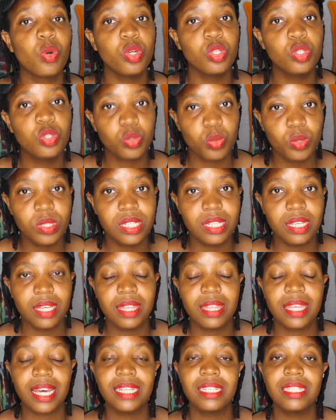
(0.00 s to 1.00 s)
no
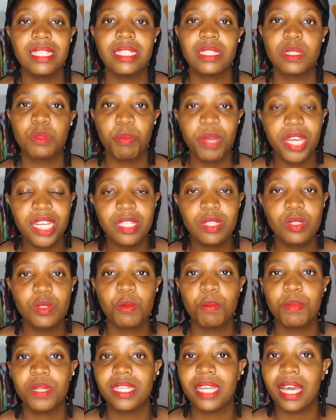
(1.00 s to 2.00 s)
duty that is meant
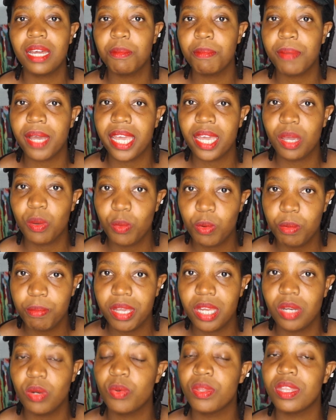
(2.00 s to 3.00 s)
to be done by a
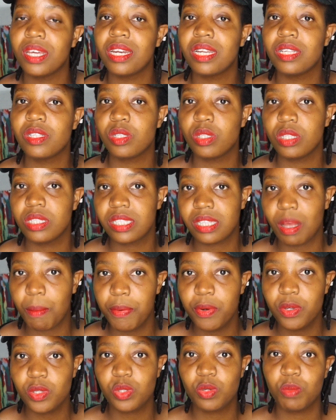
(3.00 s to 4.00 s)
woman or that is
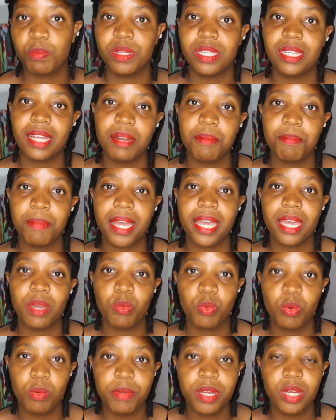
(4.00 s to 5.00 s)
supposed to be done by a
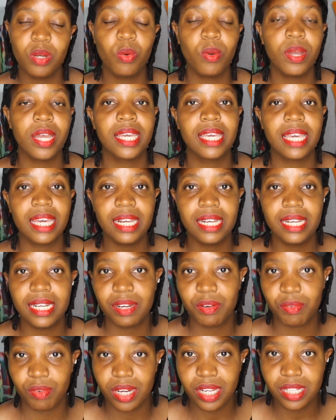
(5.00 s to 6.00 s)
woman or a girl
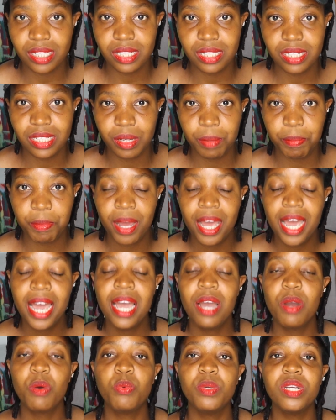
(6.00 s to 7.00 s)
in a relationship.
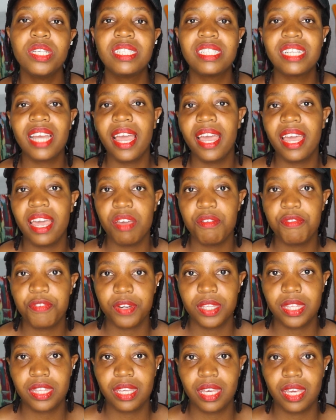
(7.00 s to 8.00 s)
We share
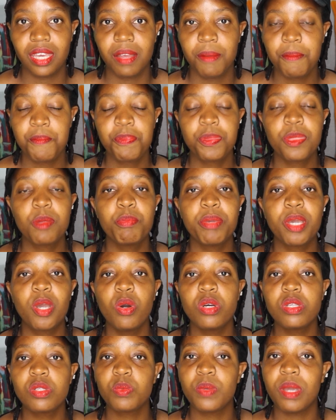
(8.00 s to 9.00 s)
everything.
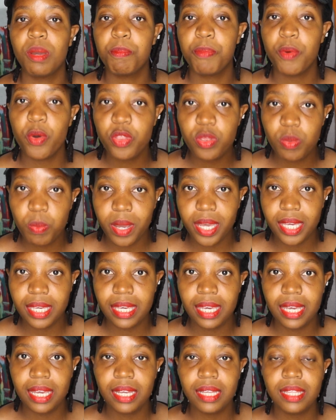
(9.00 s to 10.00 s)
Because we are both
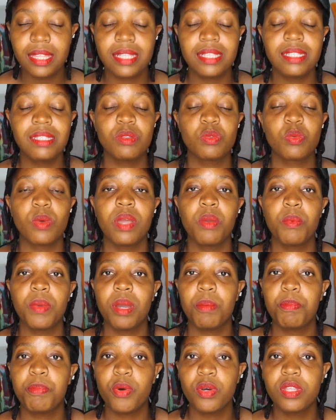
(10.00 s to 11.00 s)
working, this is why
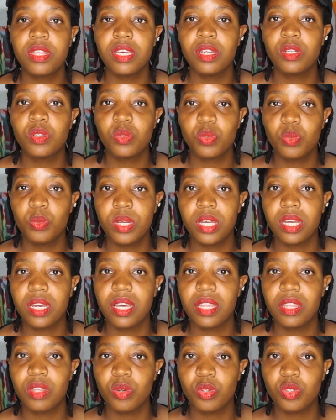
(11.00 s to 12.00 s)
we are both
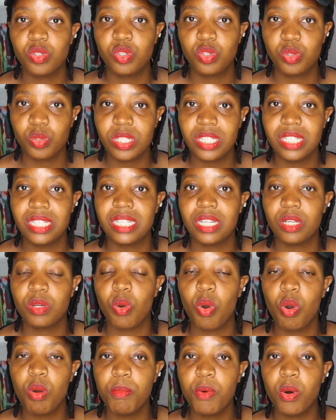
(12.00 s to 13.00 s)
doing those duties at
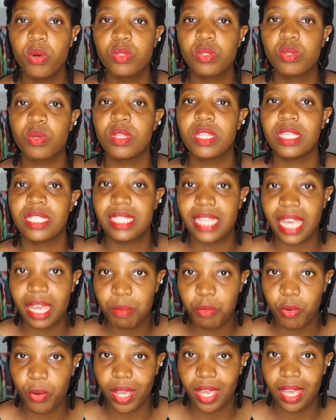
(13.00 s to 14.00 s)
home also the
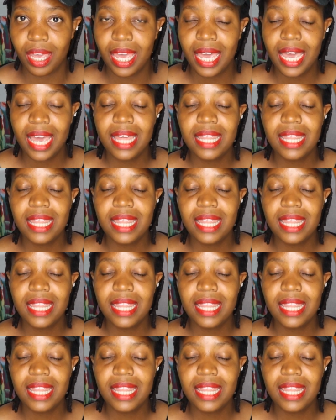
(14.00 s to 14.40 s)
same way.